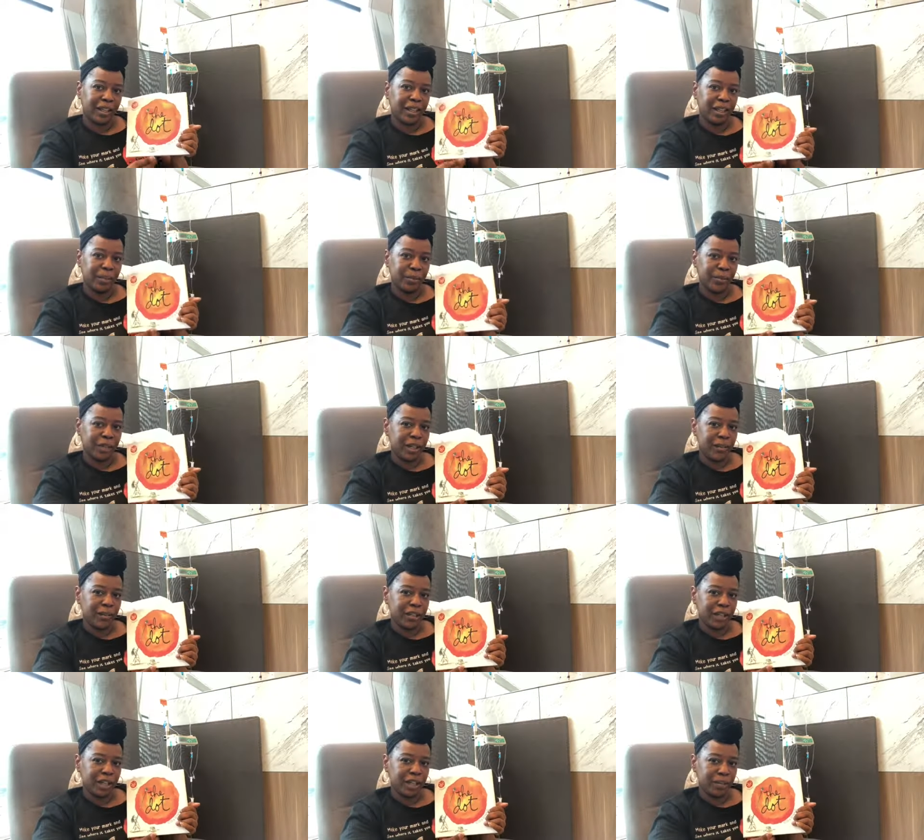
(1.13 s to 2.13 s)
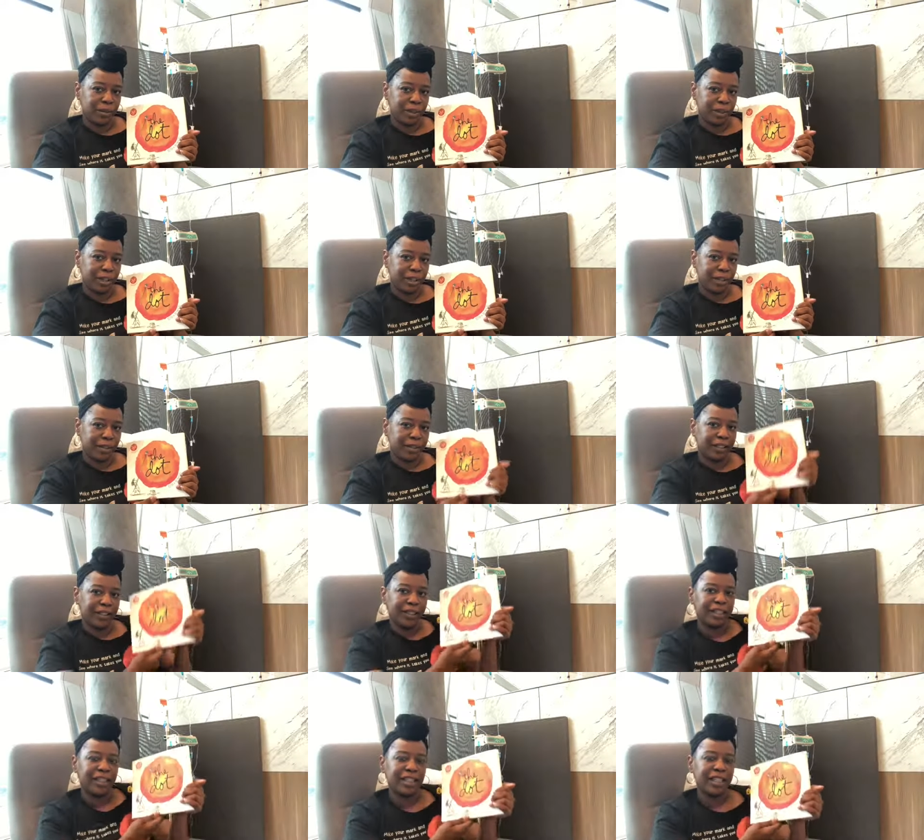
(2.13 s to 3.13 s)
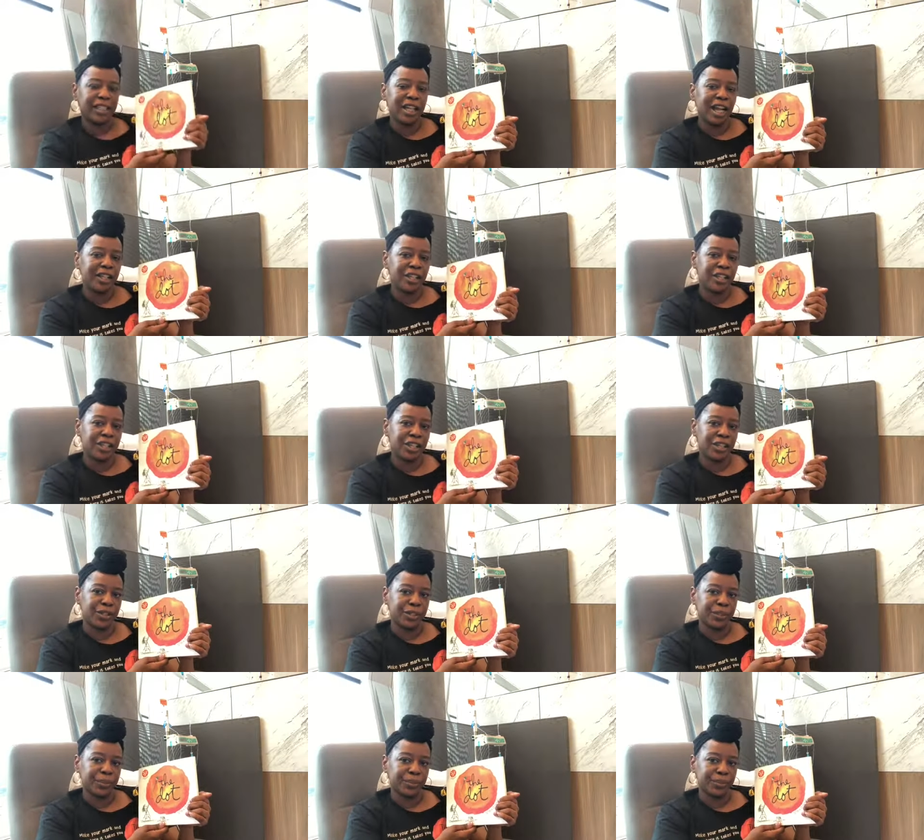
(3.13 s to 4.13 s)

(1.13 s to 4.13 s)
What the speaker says: Good morning, Mosaic community. This is Dr. Caesar.